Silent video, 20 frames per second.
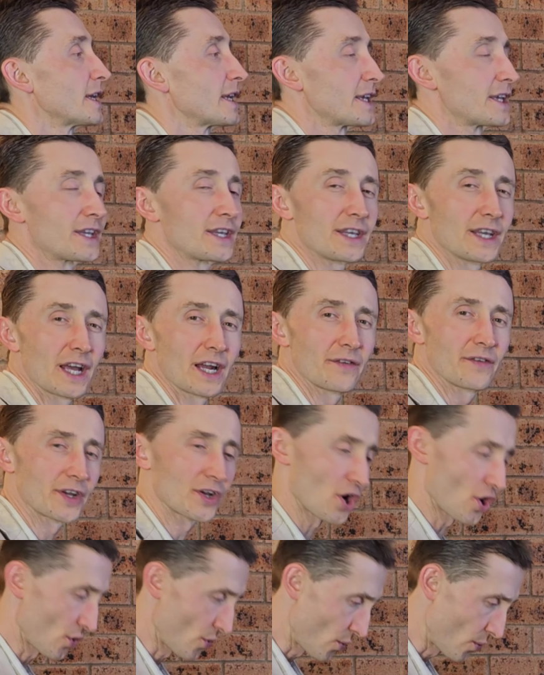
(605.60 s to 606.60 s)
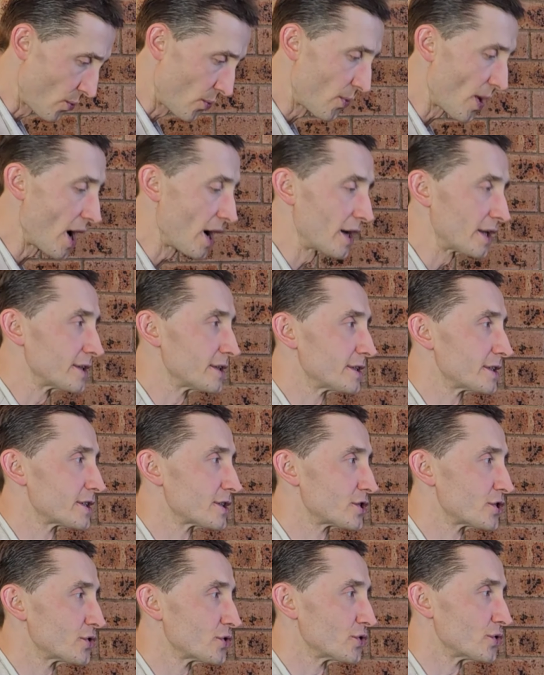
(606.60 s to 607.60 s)
Here we go,
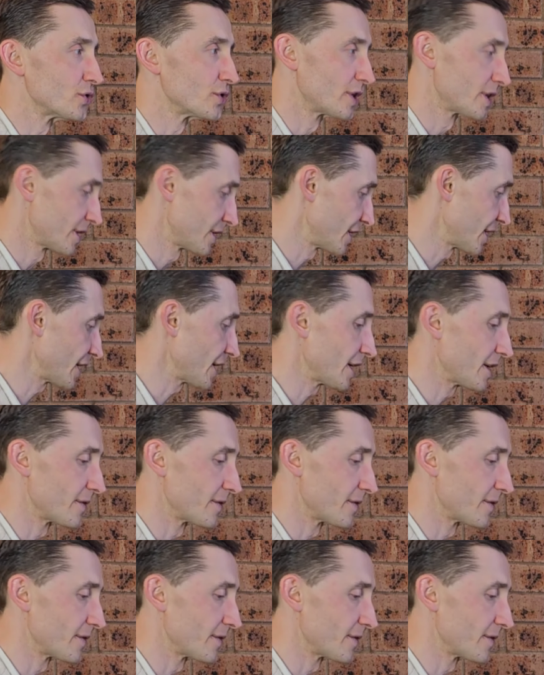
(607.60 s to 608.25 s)
1, 2, 3,